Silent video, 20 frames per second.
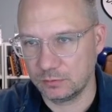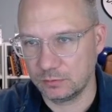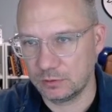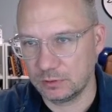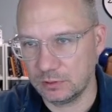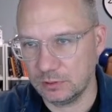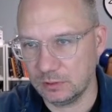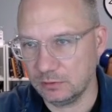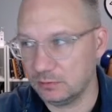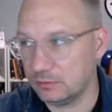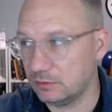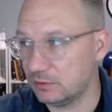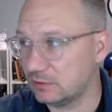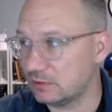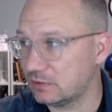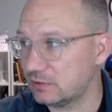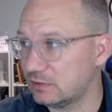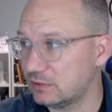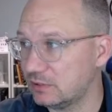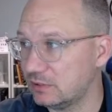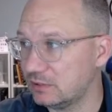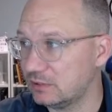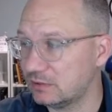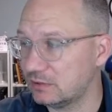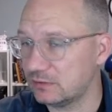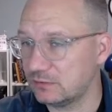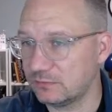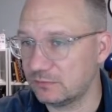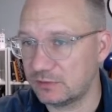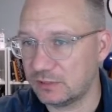count distinct
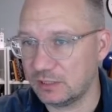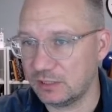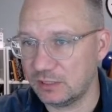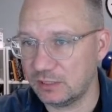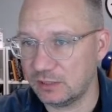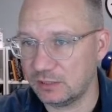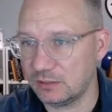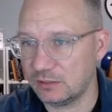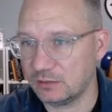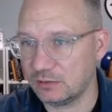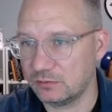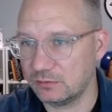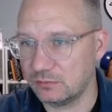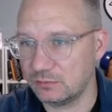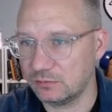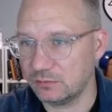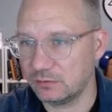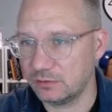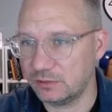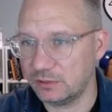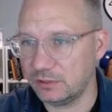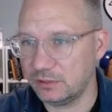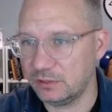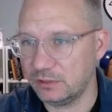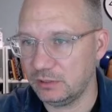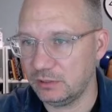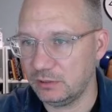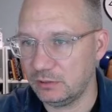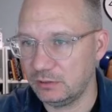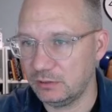of
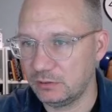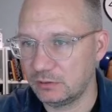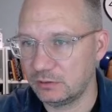category